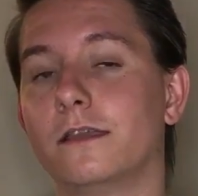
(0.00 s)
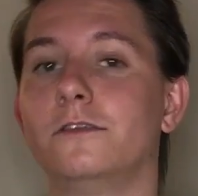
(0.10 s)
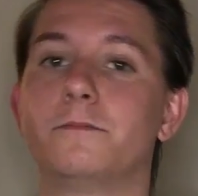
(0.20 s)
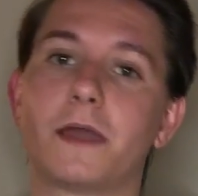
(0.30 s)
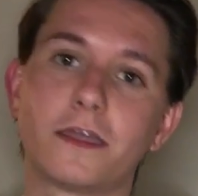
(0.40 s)

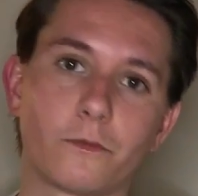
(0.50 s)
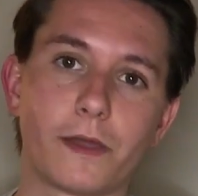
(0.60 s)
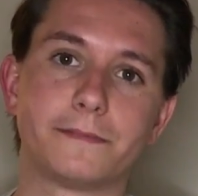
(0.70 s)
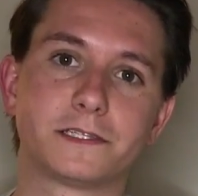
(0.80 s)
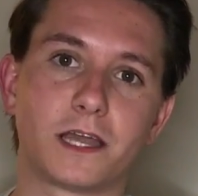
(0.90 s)
you pay the
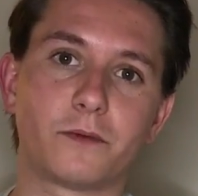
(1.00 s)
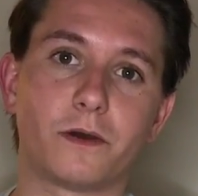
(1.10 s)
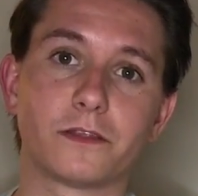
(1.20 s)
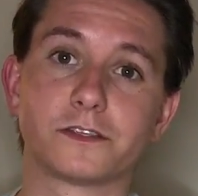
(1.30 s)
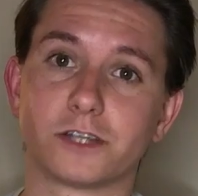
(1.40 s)
website
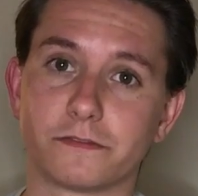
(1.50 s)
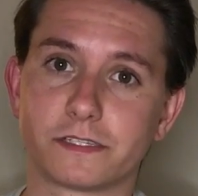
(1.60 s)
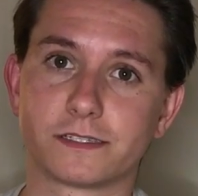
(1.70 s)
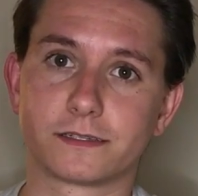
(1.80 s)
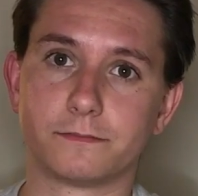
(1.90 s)
while the
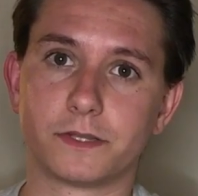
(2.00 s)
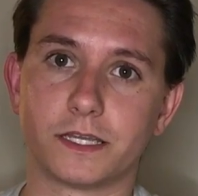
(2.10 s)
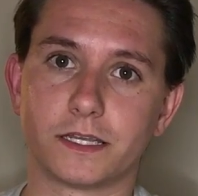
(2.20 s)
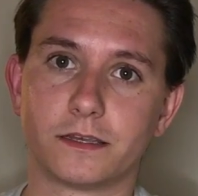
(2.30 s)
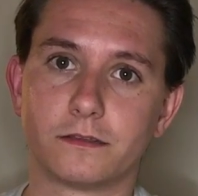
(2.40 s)
service is
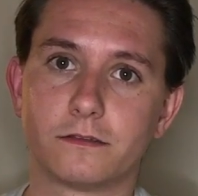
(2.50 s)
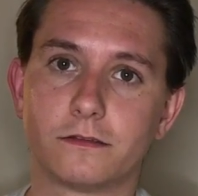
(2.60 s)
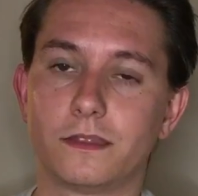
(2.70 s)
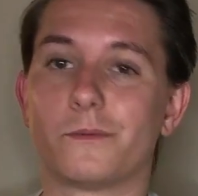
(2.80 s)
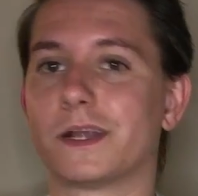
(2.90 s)
completed.
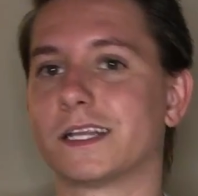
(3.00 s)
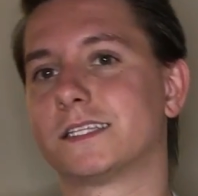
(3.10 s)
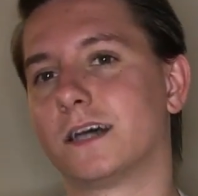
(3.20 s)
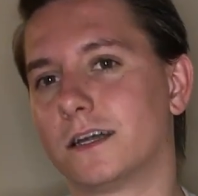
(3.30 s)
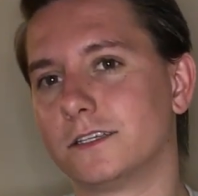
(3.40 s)
Then when
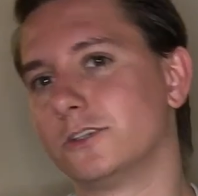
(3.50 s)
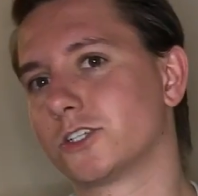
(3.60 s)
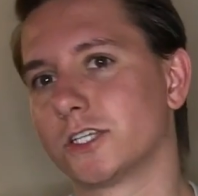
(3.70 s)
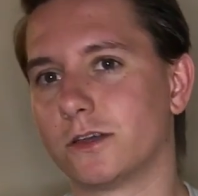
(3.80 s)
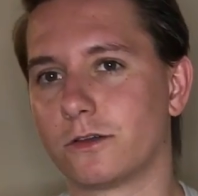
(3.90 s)
it's done, you
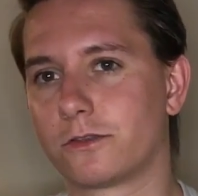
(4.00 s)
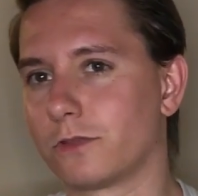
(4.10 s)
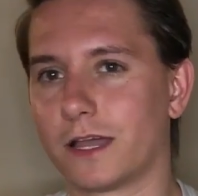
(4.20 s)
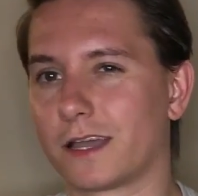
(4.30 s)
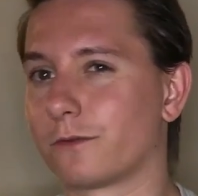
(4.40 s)
usually go
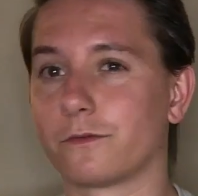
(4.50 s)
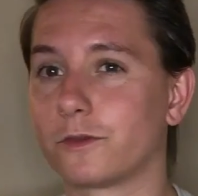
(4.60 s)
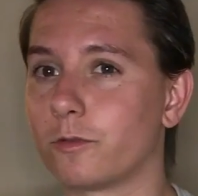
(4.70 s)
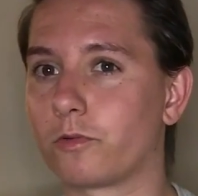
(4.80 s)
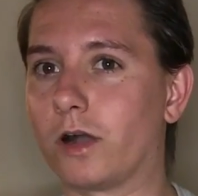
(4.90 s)
through like a
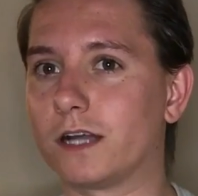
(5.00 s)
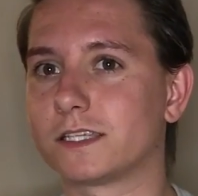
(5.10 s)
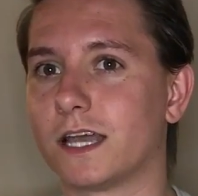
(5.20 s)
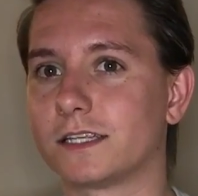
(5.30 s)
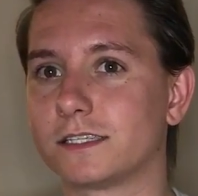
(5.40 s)
review
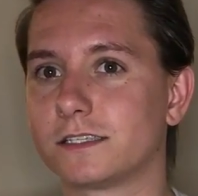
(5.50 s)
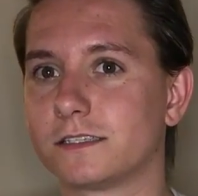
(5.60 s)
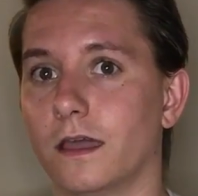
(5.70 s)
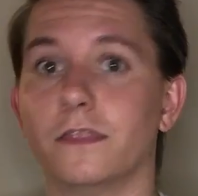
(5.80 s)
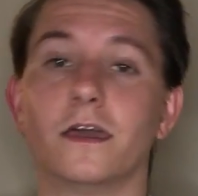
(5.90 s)

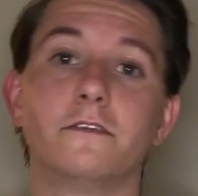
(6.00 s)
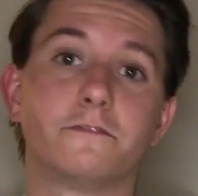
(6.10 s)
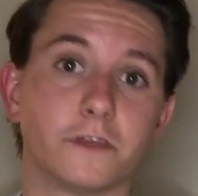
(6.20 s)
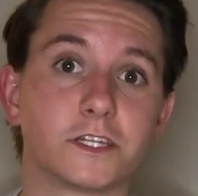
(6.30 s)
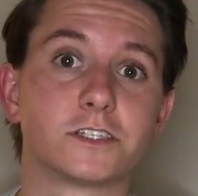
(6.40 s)
process and
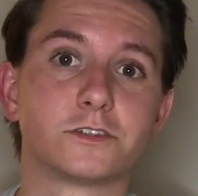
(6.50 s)
then finish the